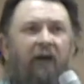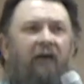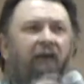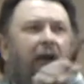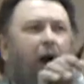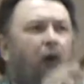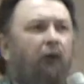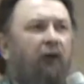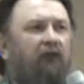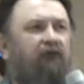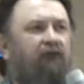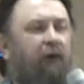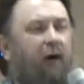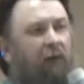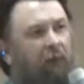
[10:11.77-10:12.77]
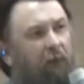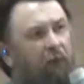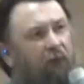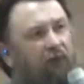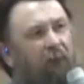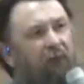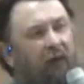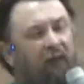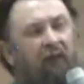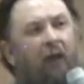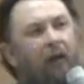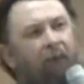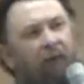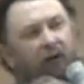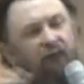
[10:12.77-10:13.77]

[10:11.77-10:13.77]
They know they're struggling with some things.